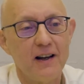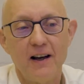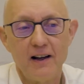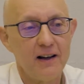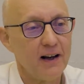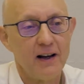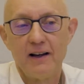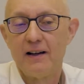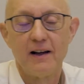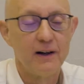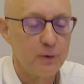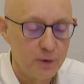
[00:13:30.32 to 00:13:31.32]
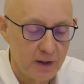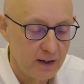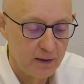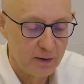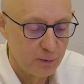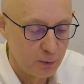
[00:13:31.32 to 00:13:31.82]
I
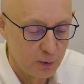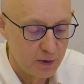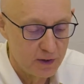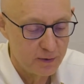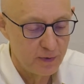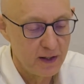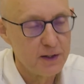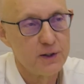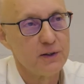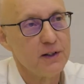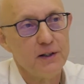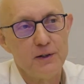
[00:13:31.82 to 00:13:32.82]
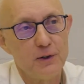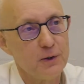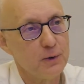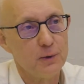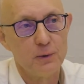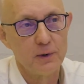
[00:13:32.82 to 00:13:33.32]
really wouldn't venture
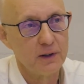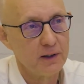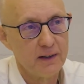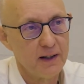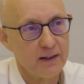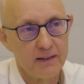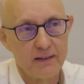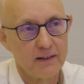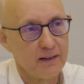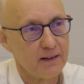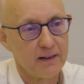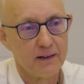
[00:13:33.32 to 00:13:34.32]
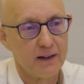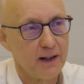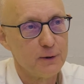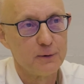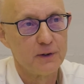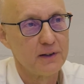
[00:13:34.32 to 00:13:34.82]
into that,
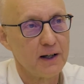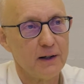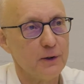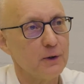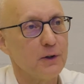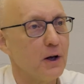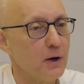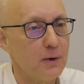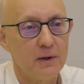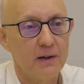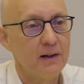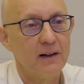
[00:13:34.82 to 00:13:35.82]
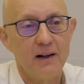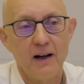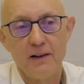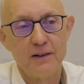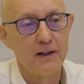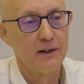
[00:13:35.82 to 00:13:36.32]
Evert. I don't know.
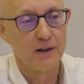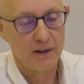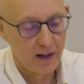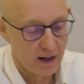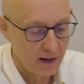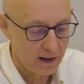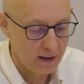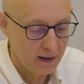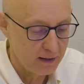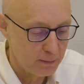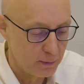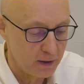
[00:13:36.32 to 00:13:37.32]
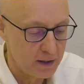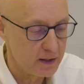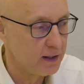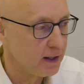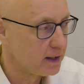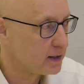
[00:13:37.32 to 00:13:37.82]
I think, anybody's
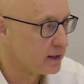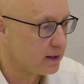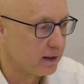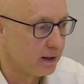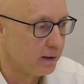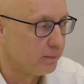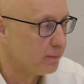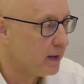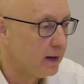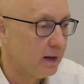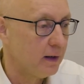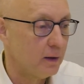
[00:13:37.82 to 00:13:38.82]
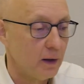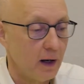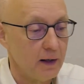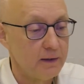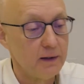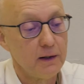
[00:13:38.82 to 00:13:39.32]
guess.
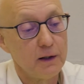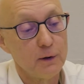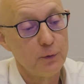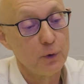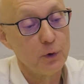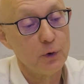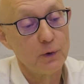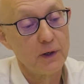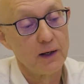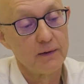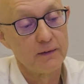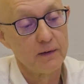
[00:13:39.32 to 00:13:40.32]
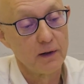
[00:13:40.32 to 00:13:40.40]
I think if you look at